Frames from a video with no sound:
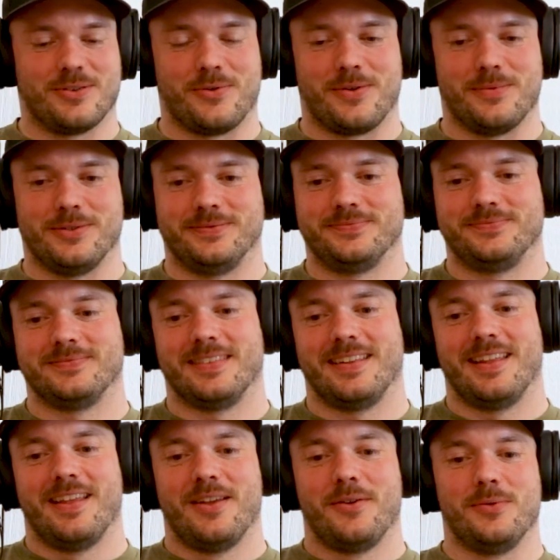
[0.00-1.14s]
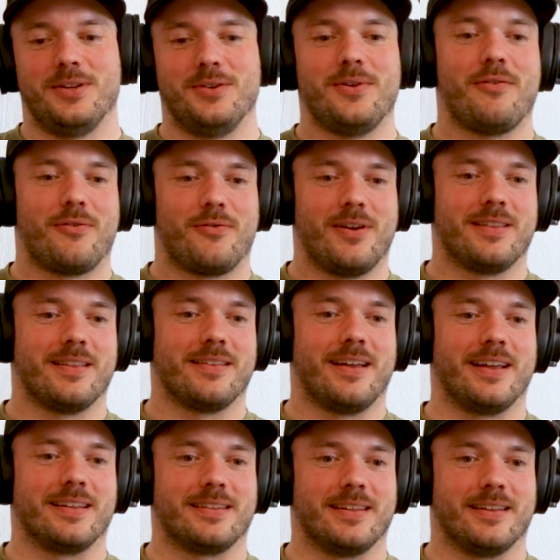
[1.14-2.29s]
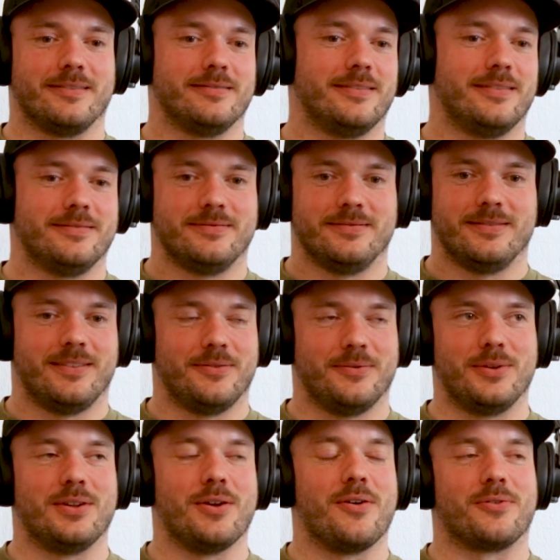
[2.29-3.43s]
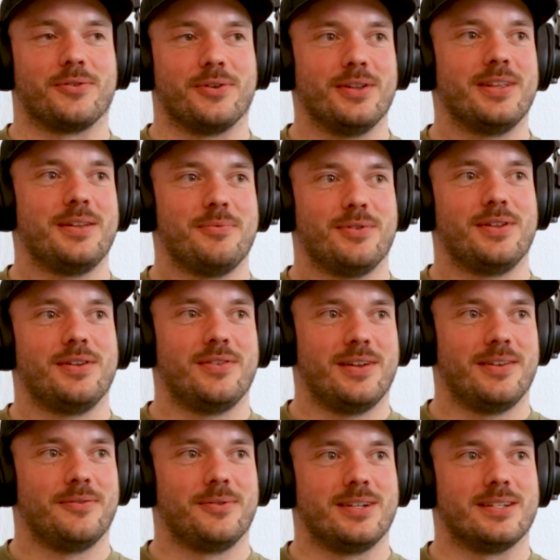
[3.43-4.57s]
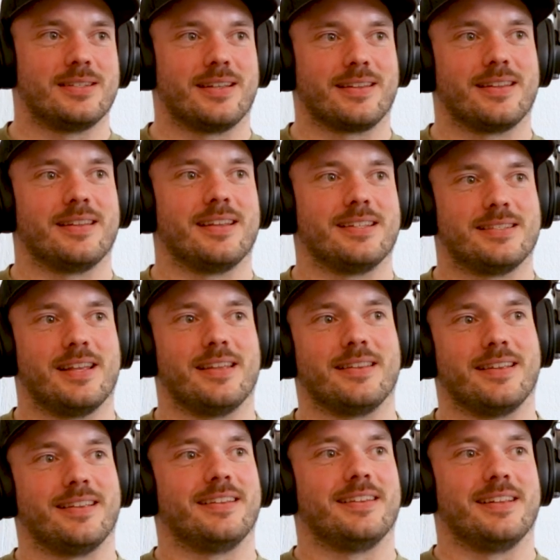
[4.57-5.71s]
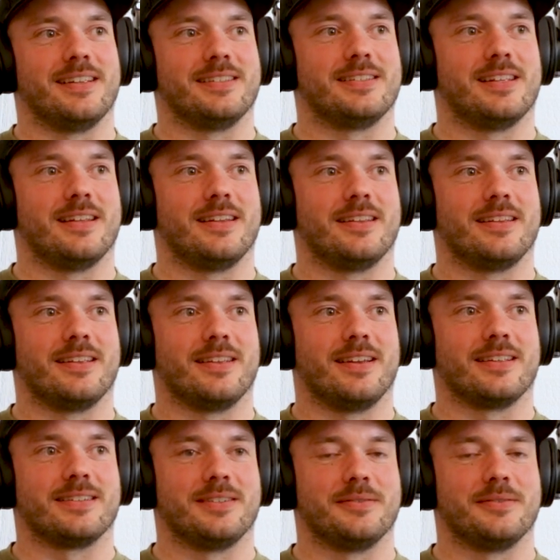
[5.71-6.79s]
horrible. We do have a friend that liked it. We don't really believe it. We just think that they said that they liked